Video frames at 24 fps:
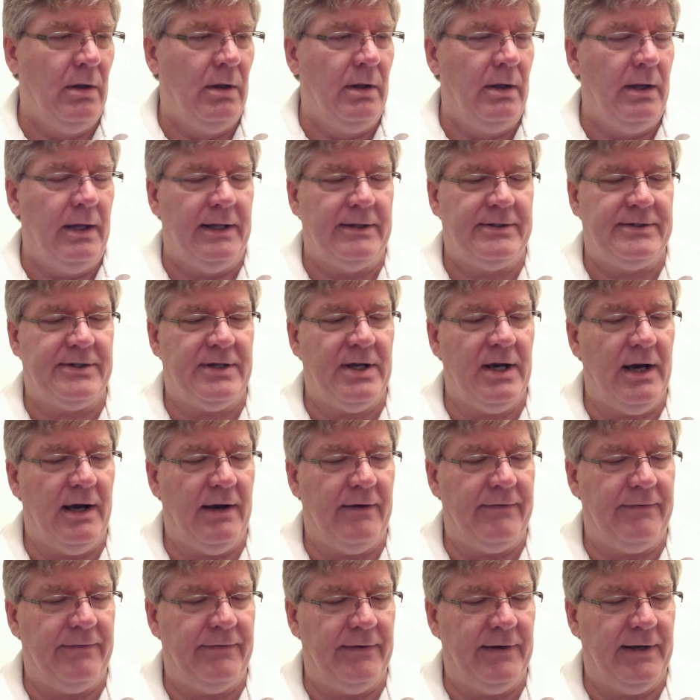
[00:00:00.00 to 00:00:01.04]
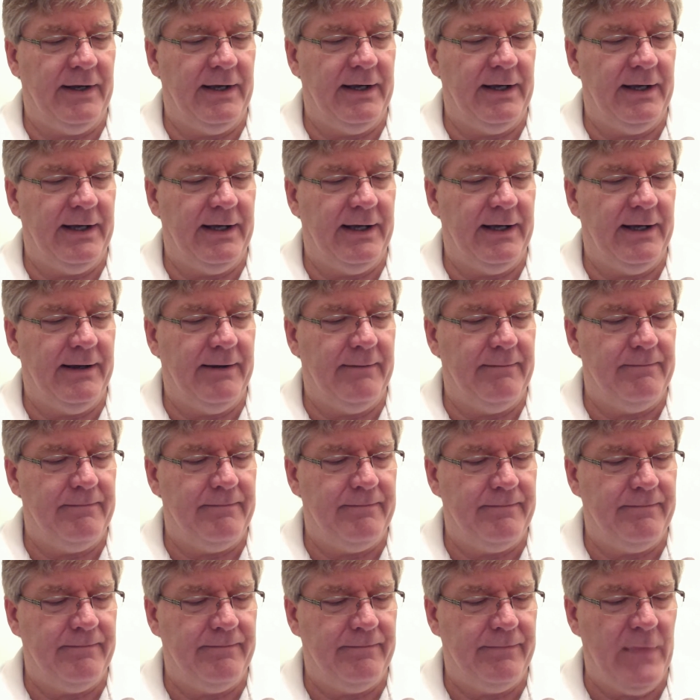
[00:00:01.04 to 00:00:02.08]
it's tough.
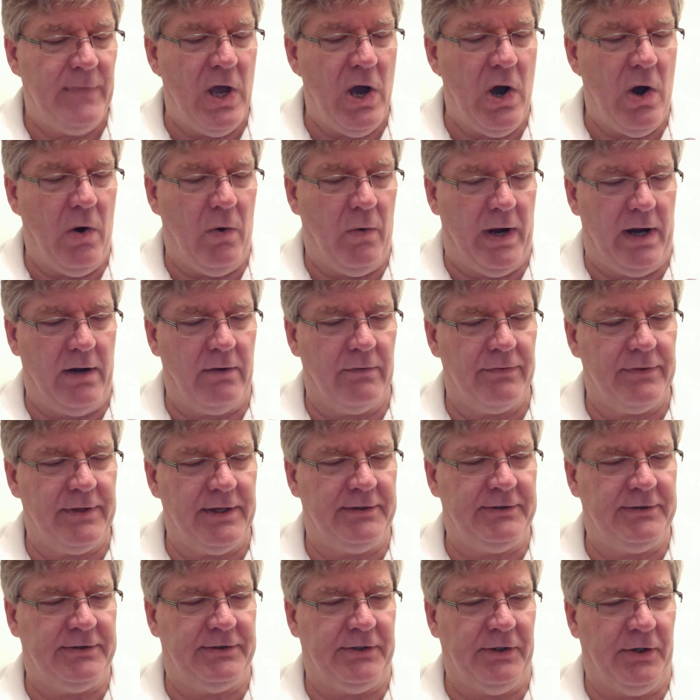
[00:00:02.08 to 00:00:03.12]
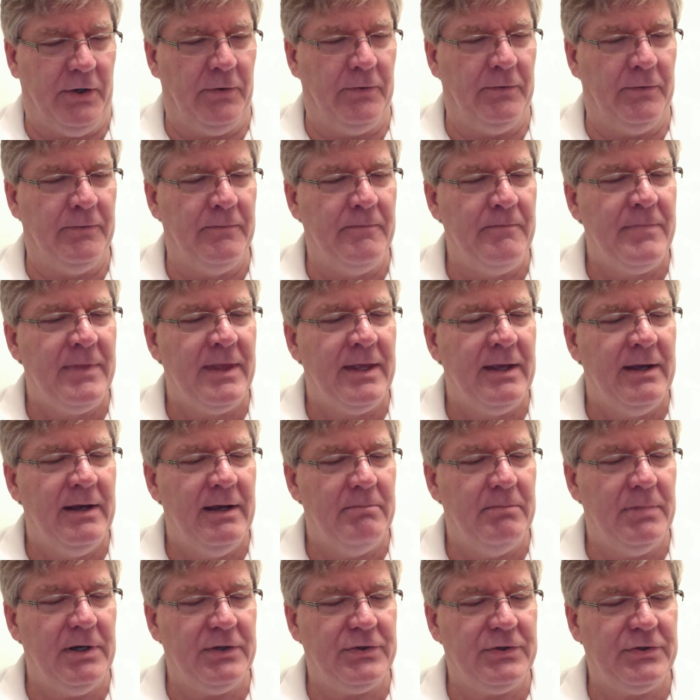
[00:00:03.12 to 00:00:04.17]
No, I don't think so.
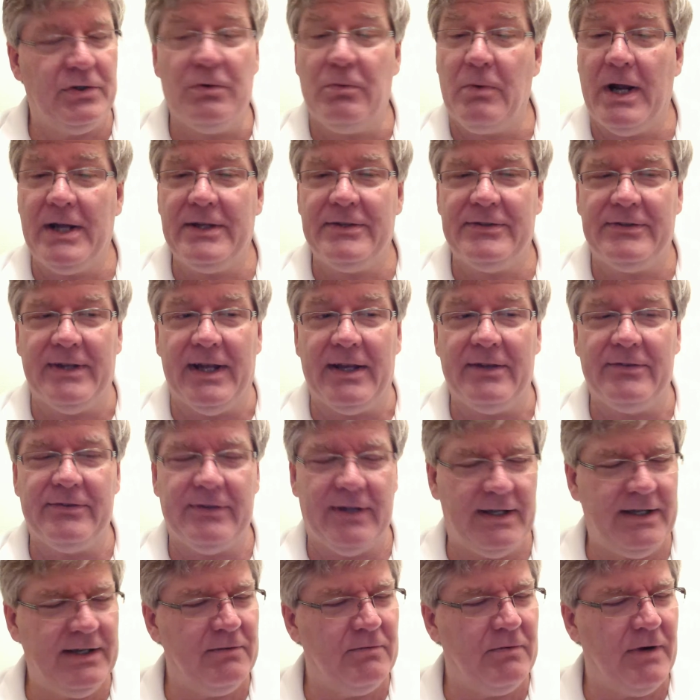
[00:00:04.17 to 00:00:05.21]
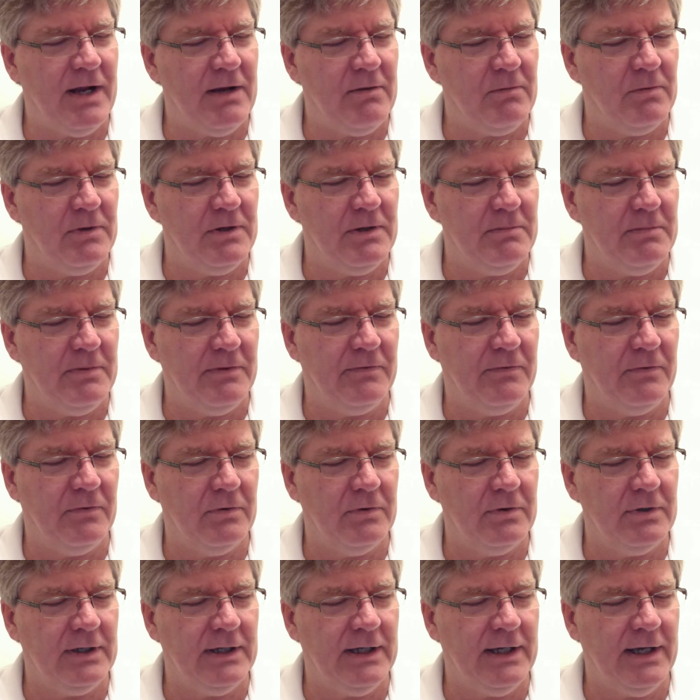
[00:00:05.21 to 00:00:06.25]
But it sure writes nice. I did write with it before.
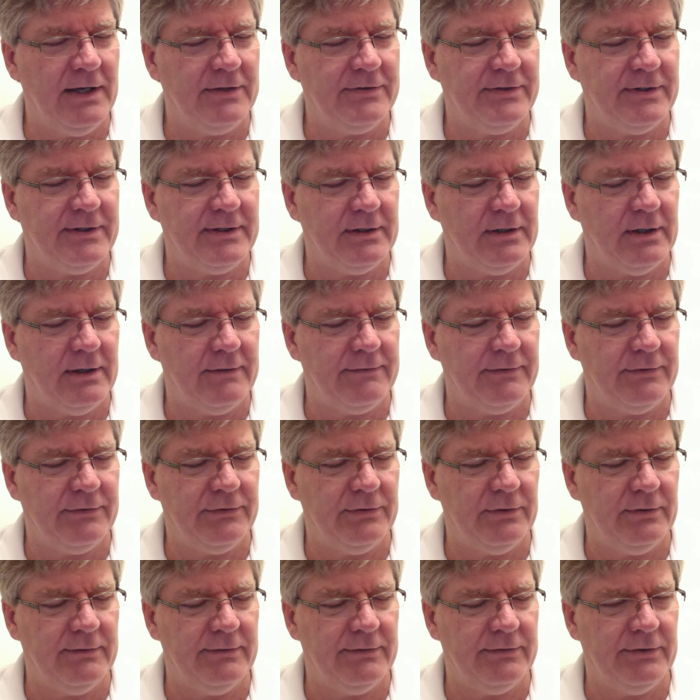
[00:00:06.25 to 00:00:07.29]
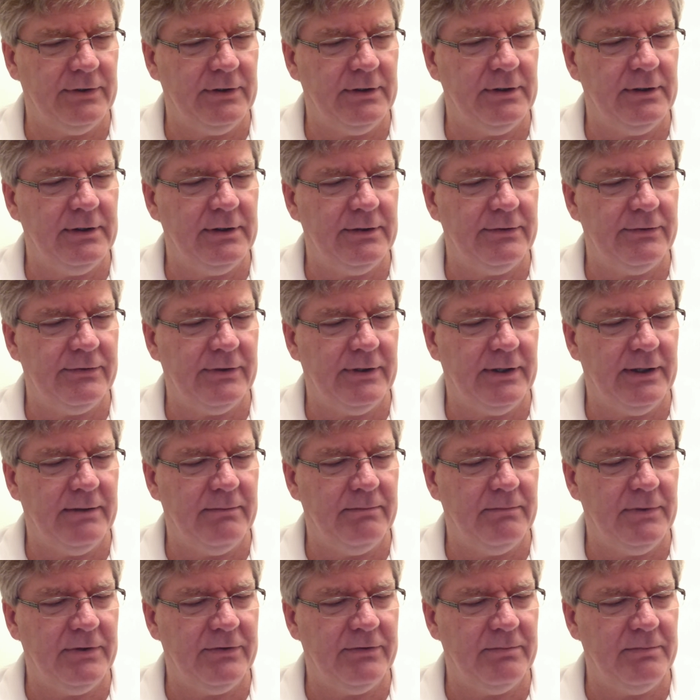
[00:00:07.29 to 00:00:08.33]
I sent it off for servicing. It's
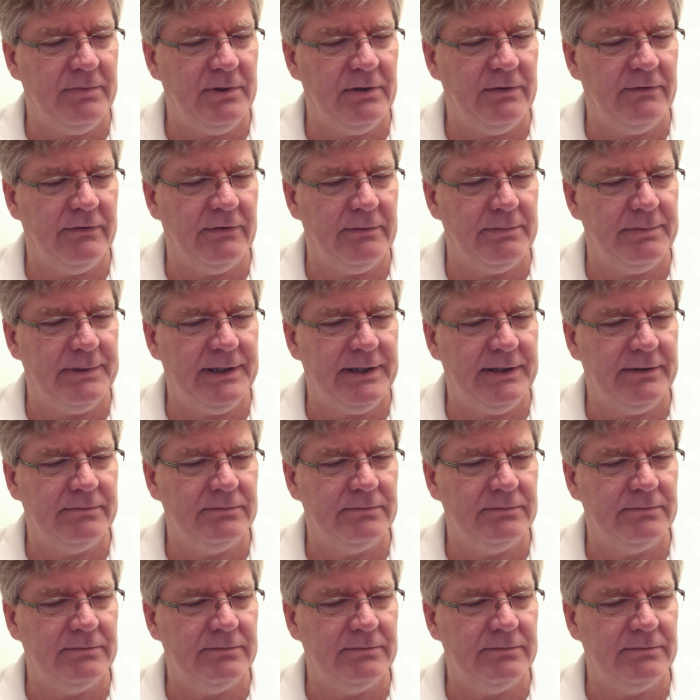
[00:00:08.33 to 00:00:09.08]
a beautiful pen.